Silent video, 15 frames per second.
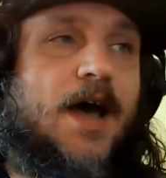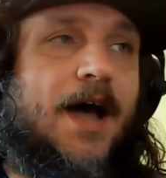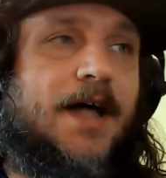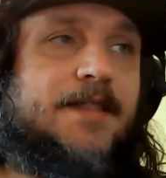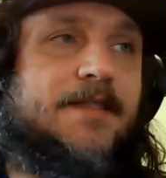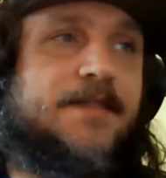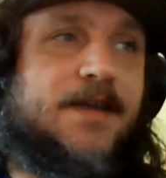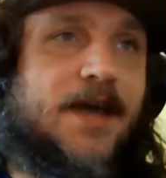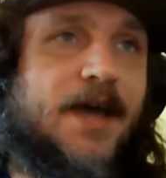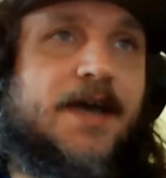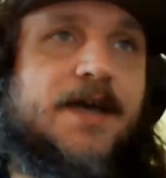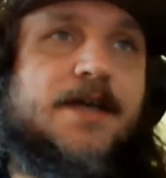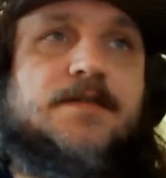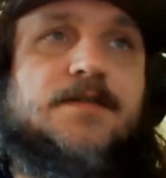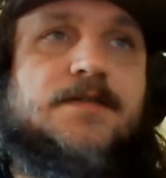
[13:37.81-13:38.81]
At the
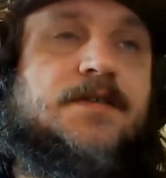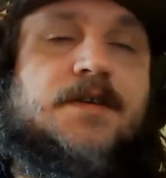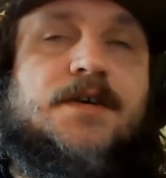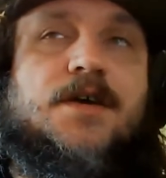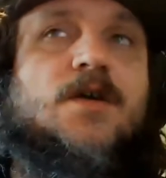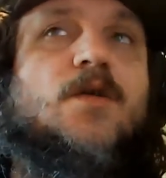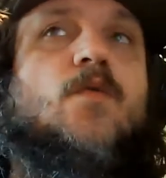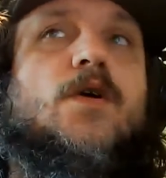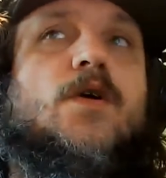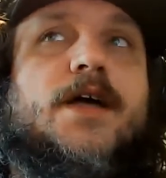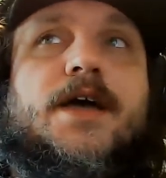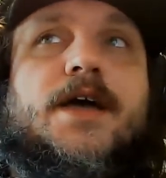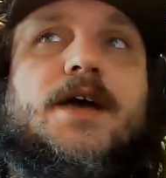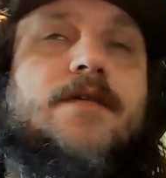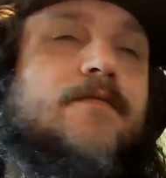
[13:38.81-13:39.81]
end, when
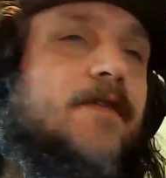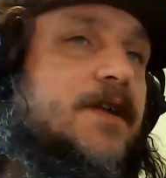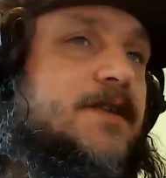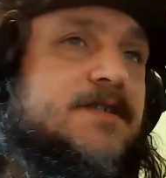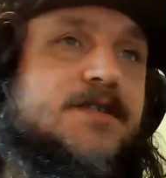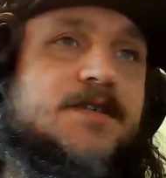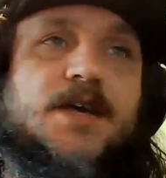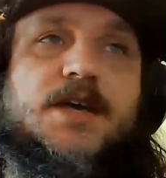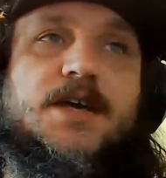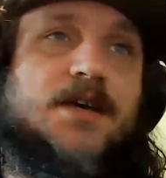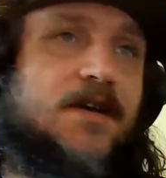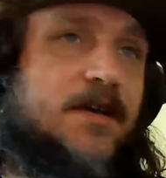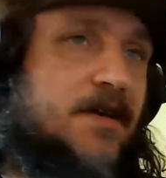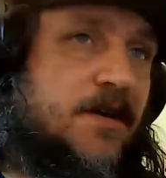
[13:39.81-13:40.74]
I have, let's say,